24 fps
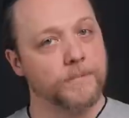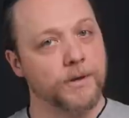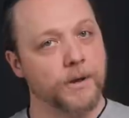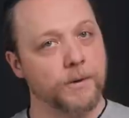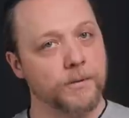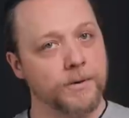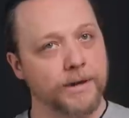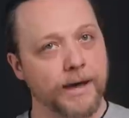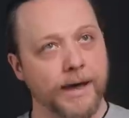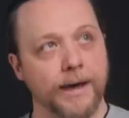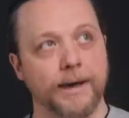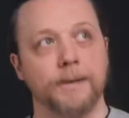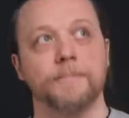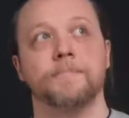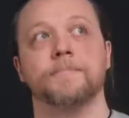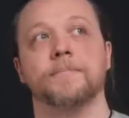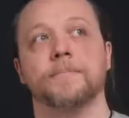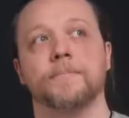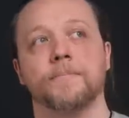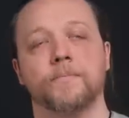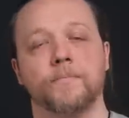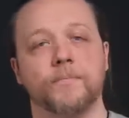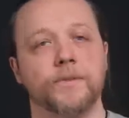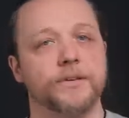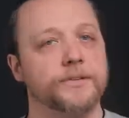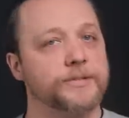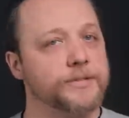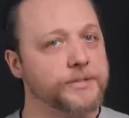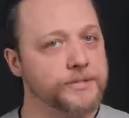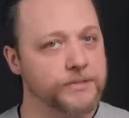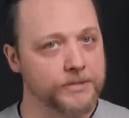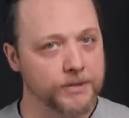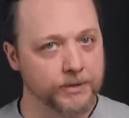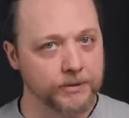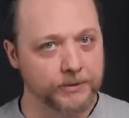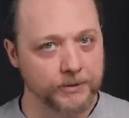Okay, this
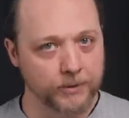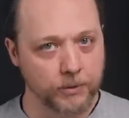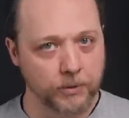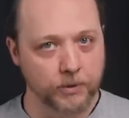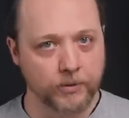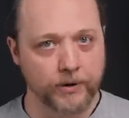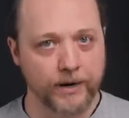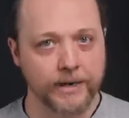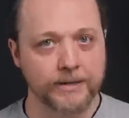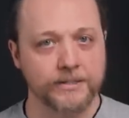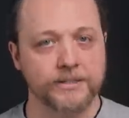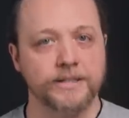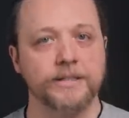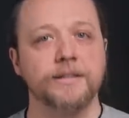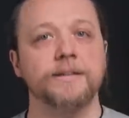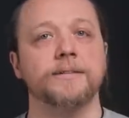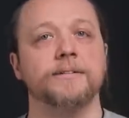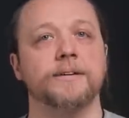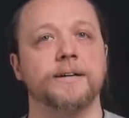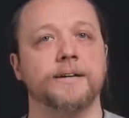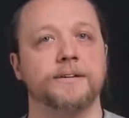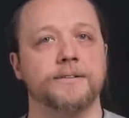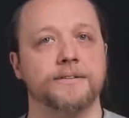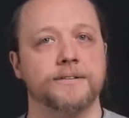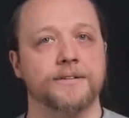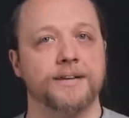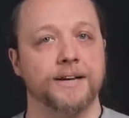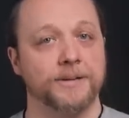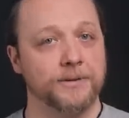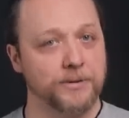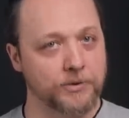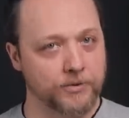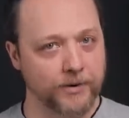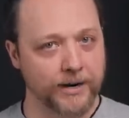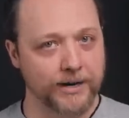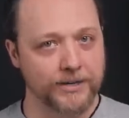is a little crazy. It's
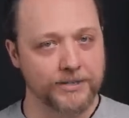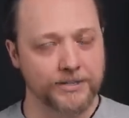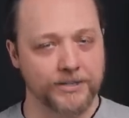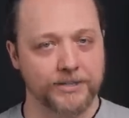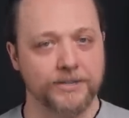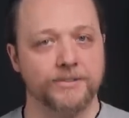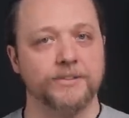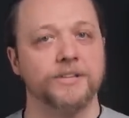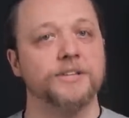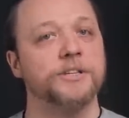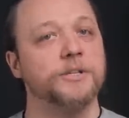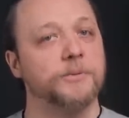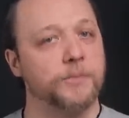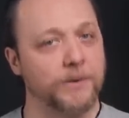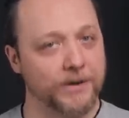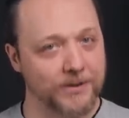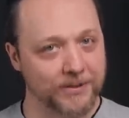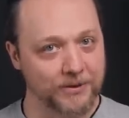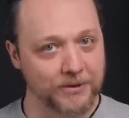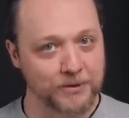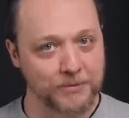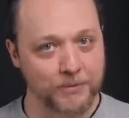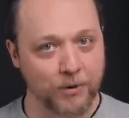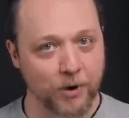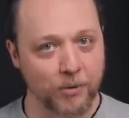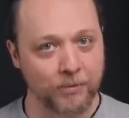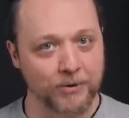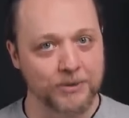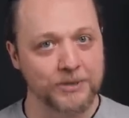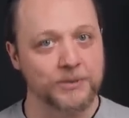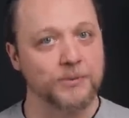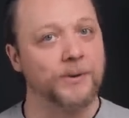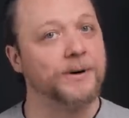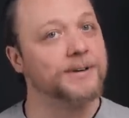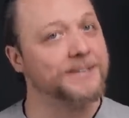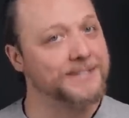getting crazier. This is one of those
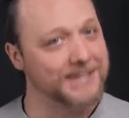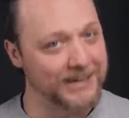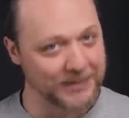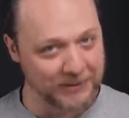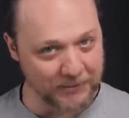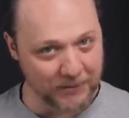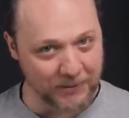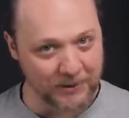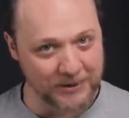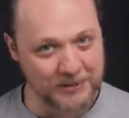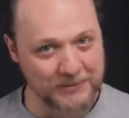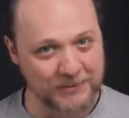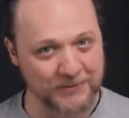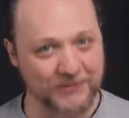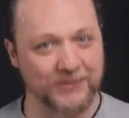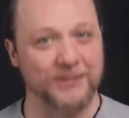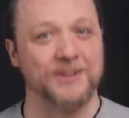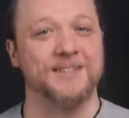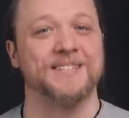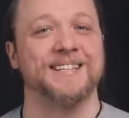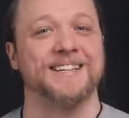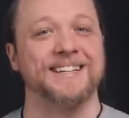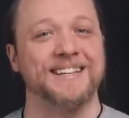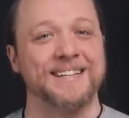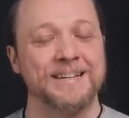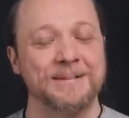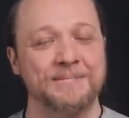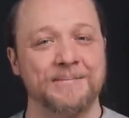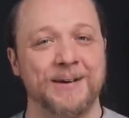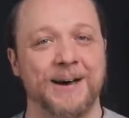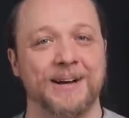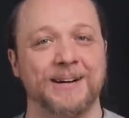moments where it's getting worse before it's going to get